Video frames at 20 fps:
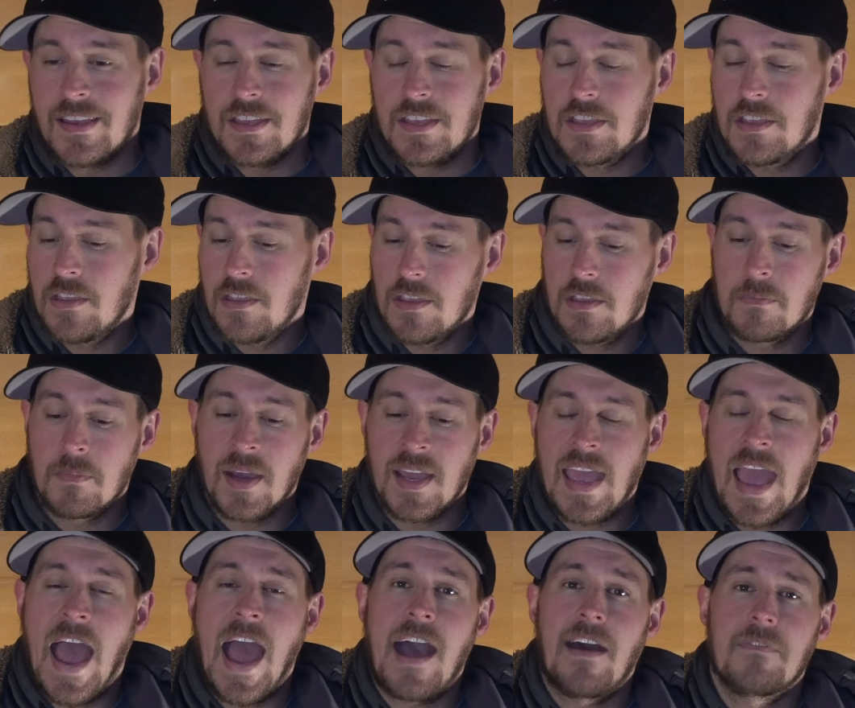you
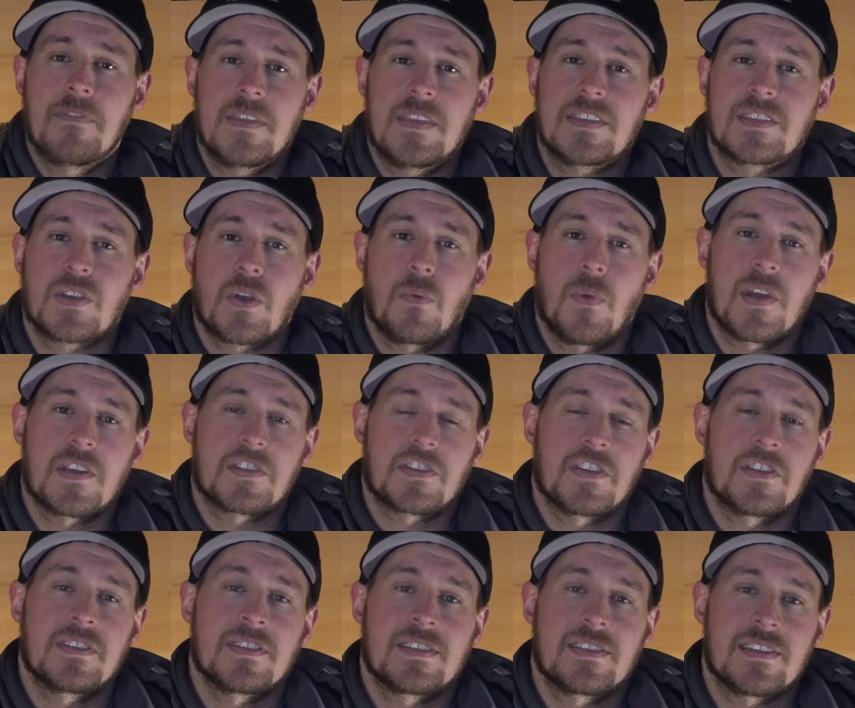might have these
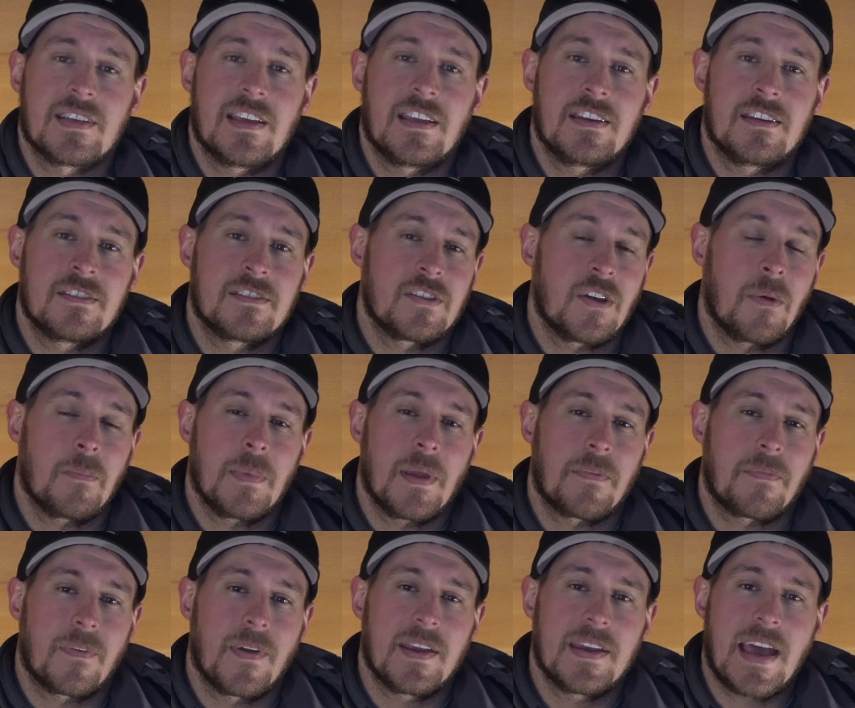questions, and don't be
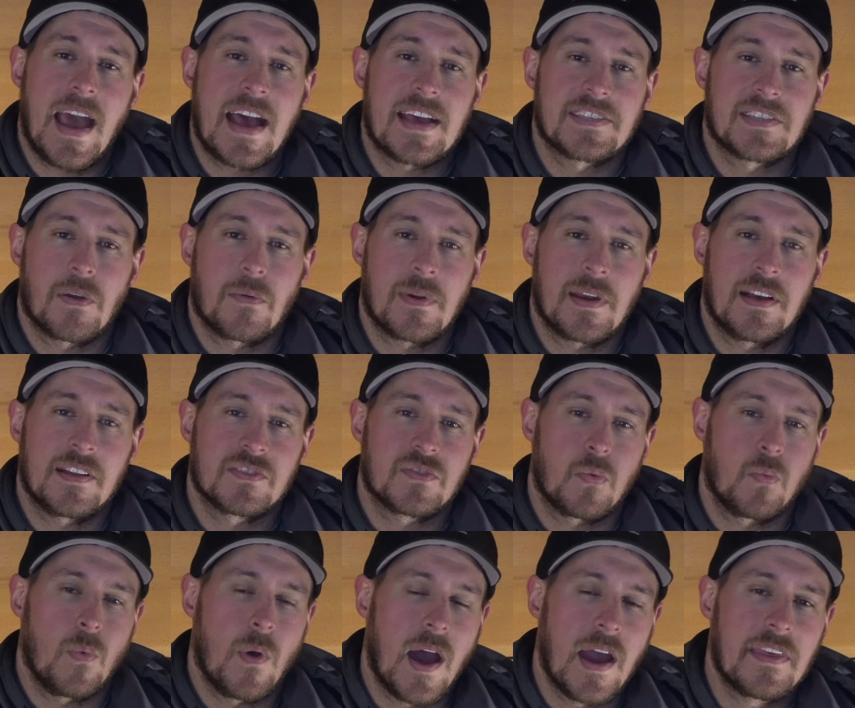afraid to ask someone
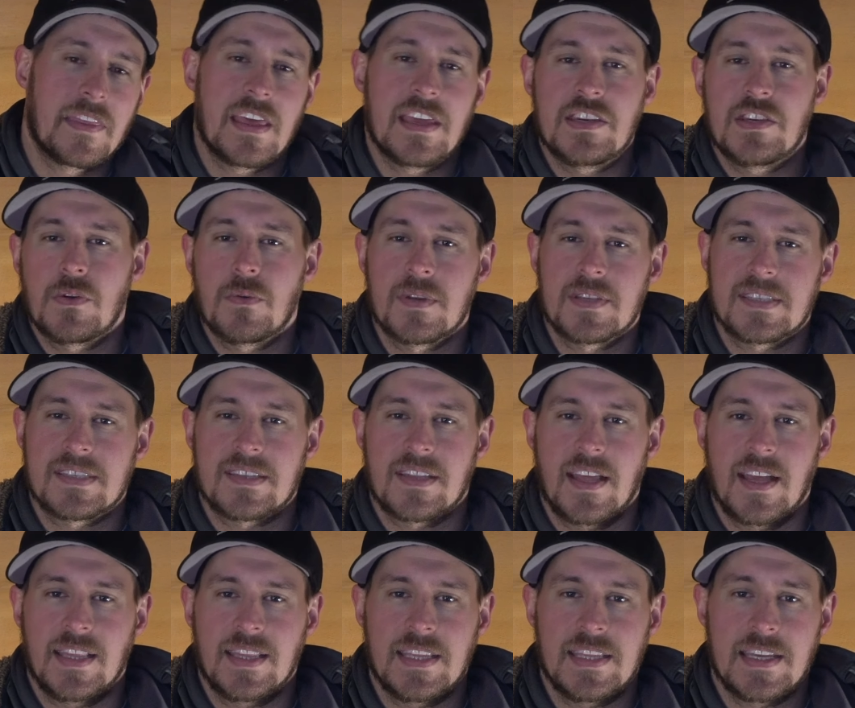else why they do it
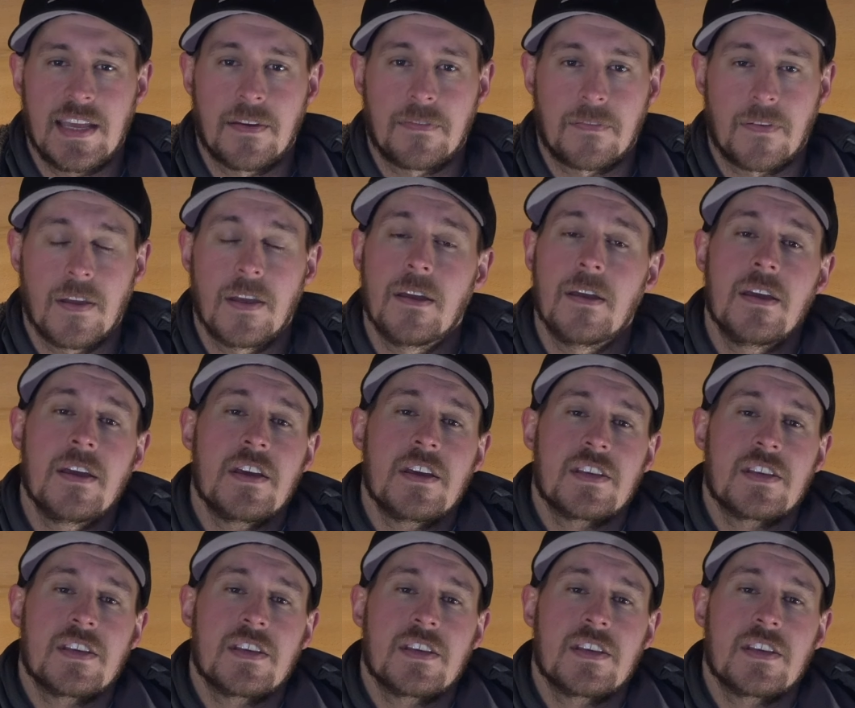slightly different.